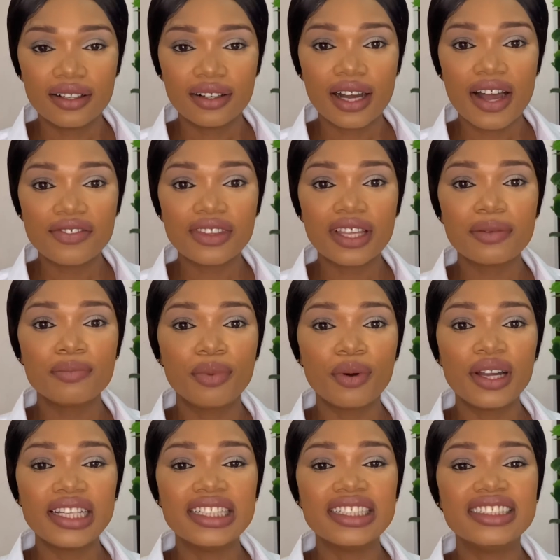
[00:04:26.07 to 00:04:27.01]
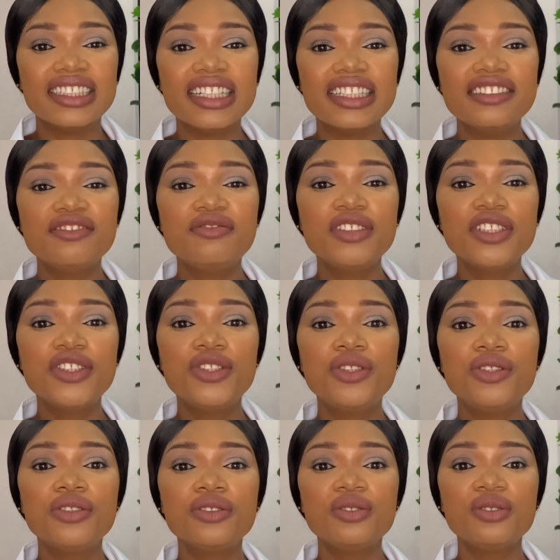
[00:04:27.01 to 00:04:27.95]
After boiling, then
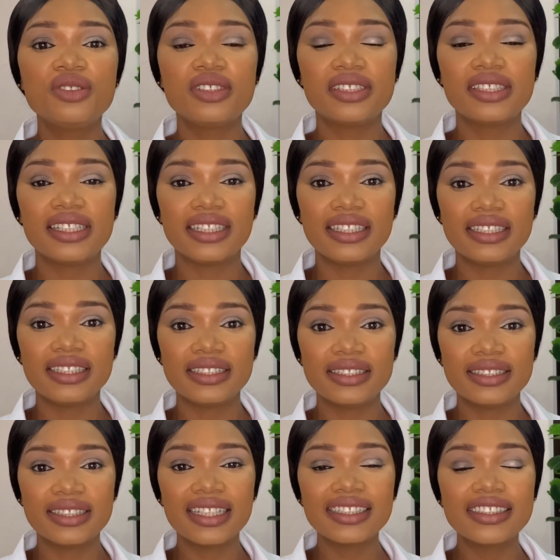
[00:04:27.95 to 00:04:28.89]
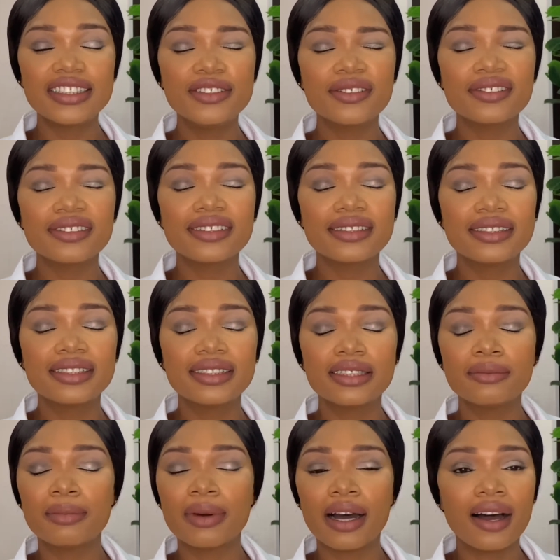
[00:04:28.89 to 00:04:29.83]
reduce the heat, let it just
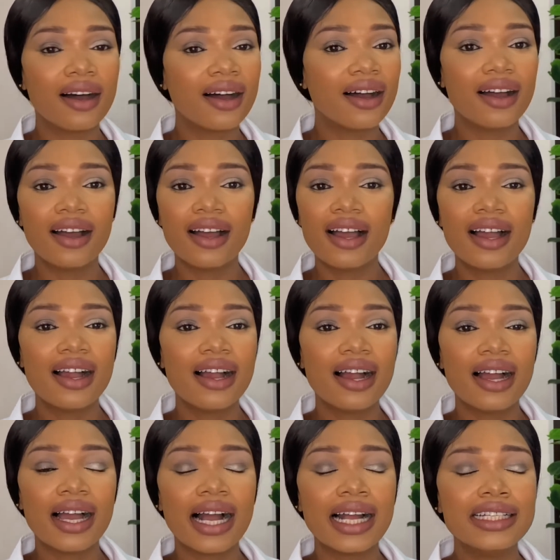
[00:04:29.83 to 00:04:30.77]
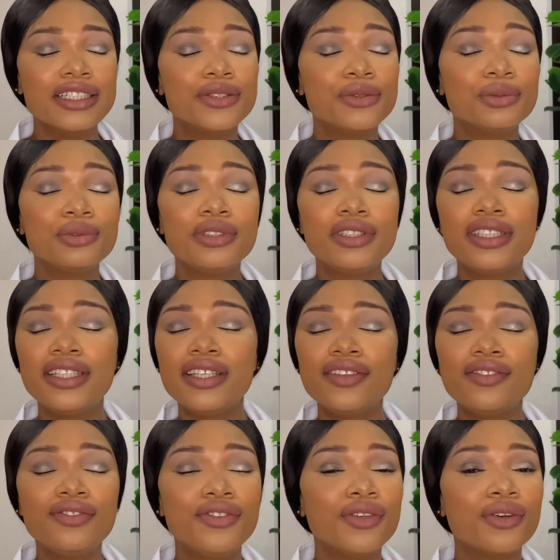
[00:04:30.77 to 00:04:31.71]
simmer, and it will
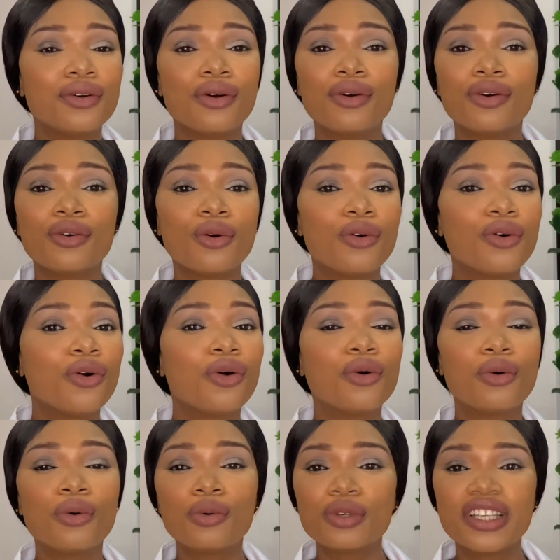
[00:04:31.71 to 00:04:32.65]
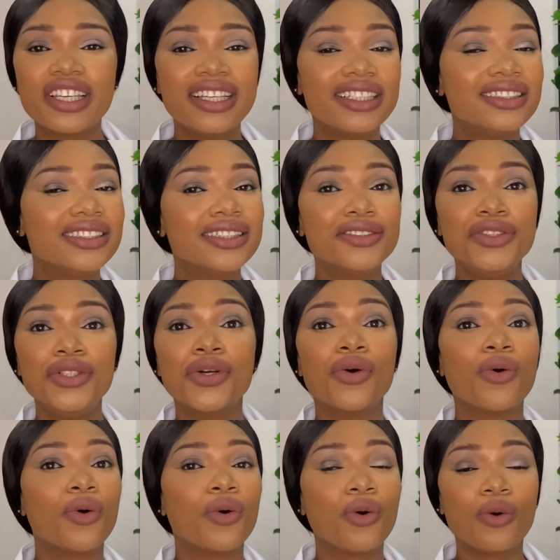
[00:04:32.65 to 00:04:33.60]
give your whole kitchen,
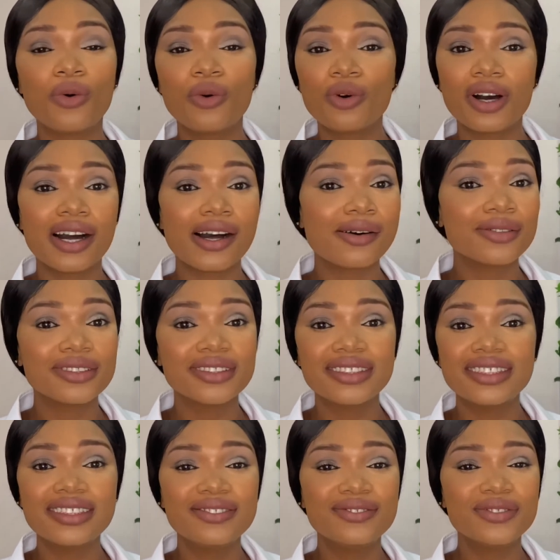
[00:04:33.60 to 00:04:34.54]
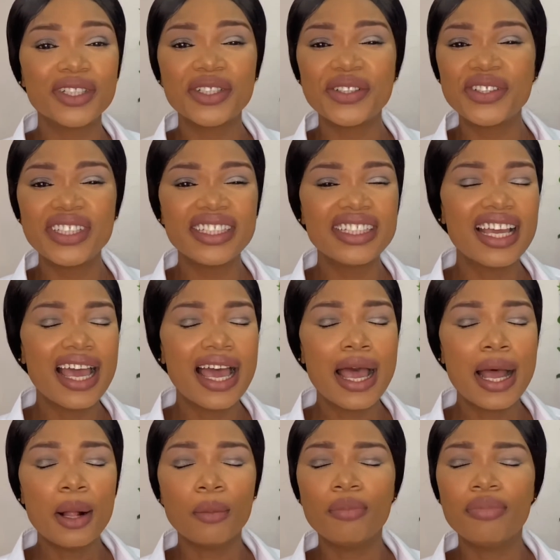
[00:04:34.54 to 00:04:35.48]
your whole house, this very
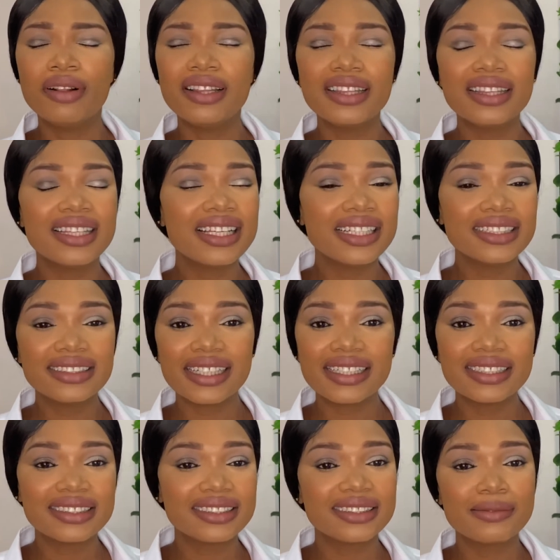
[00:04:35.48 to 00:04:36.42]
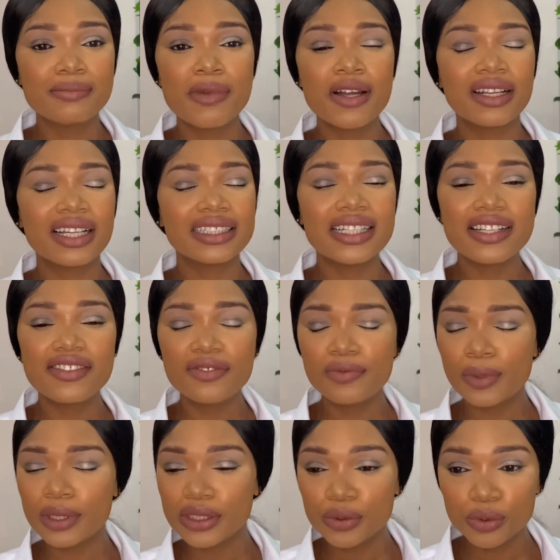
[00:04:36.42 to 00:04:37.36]
pleasant smell, and
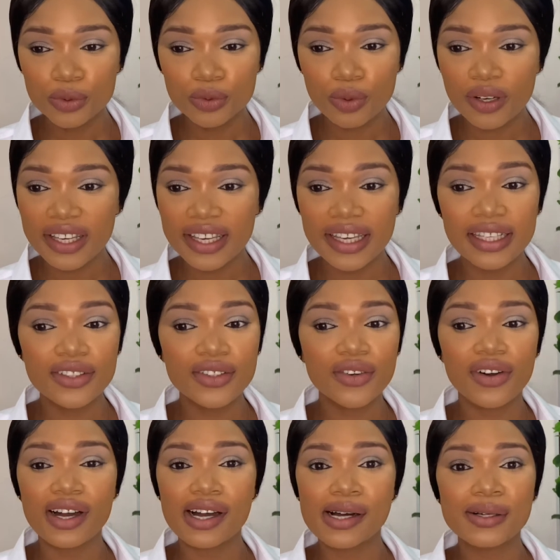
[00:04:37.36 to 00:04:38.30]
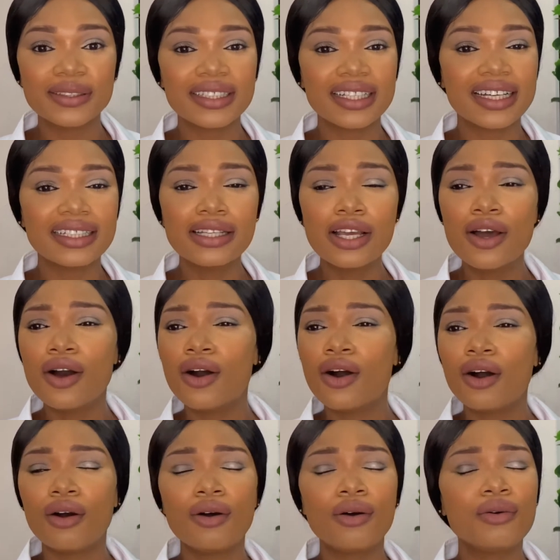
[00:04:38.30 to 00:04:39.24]
everybody will walk in your house and
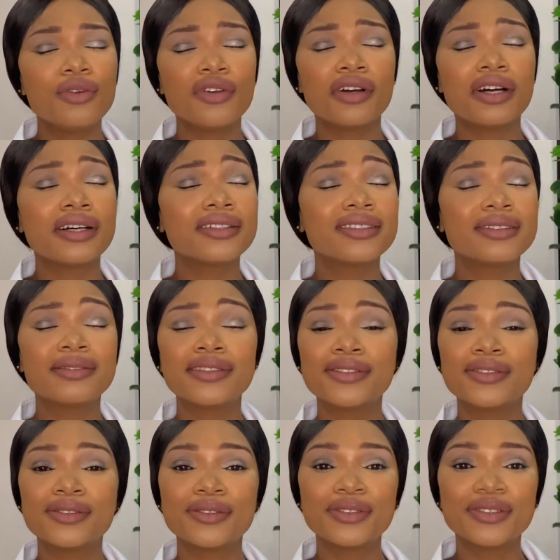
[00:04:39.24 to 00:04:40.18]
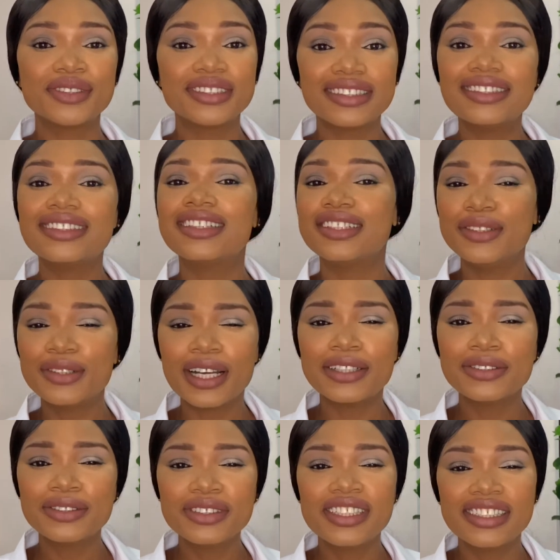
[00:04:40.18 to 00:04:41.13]
your house smells so good. You
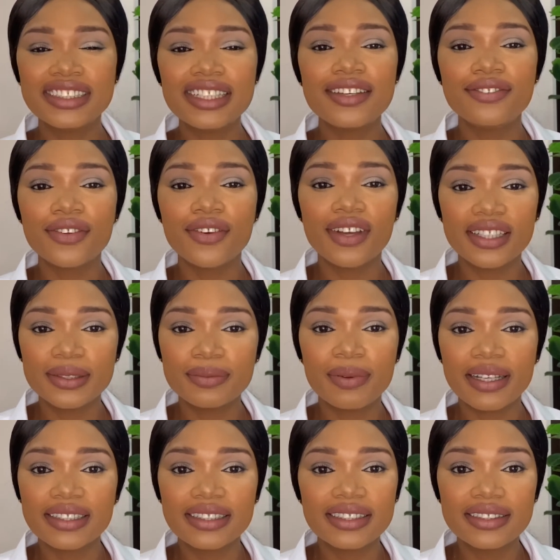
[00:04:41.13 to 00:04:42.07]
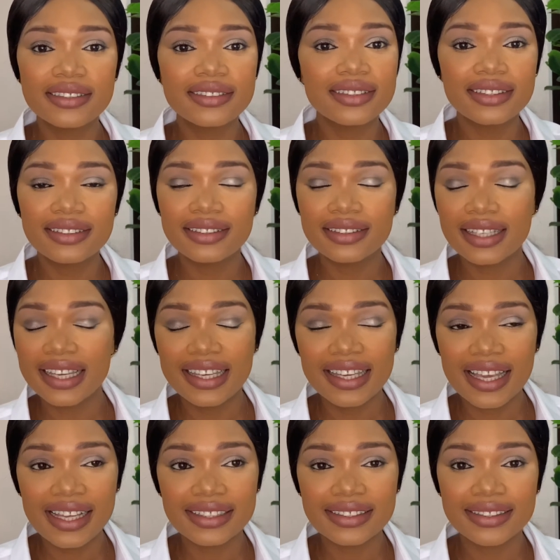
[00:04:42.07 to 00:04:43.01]
can do this if you're expecting a
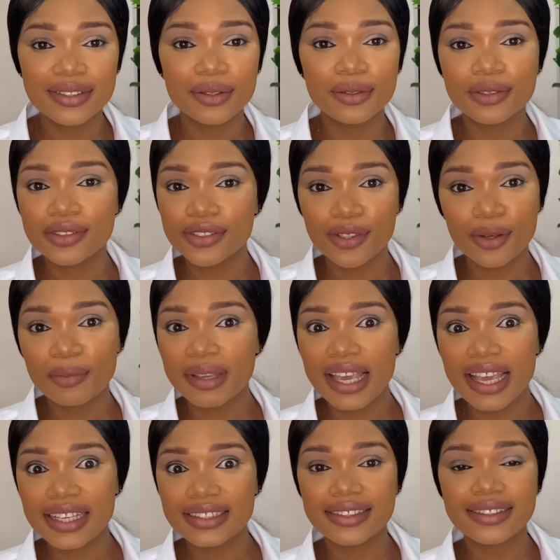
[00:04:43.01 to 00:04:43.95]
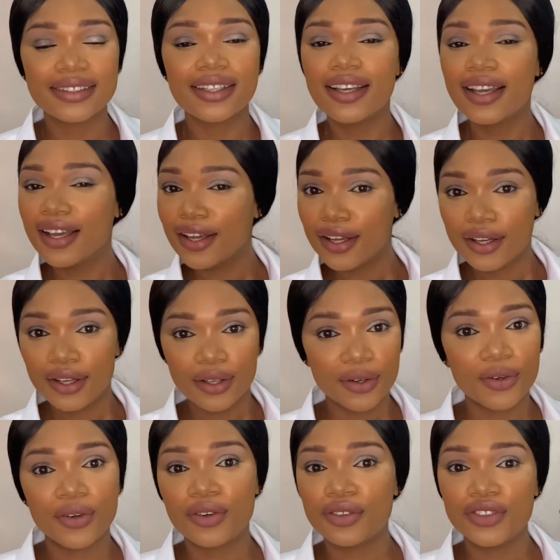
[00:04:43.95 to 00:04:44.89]
guest or some guest,
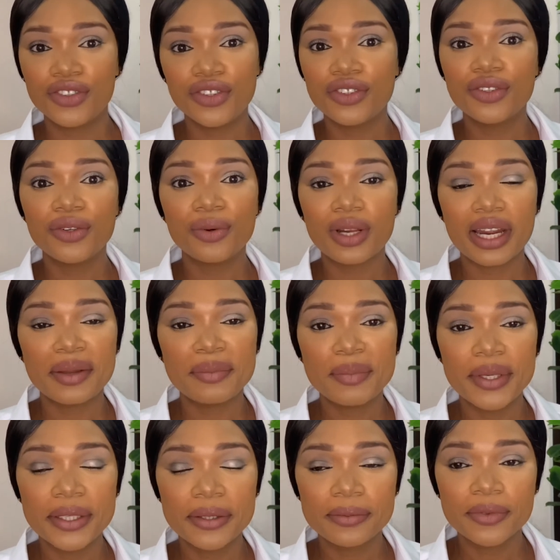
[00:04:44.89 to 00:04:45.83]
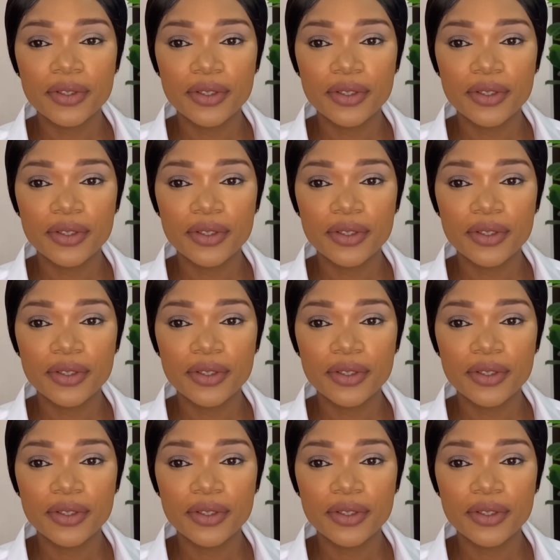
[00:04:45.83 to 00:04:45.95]
or you know what I mean.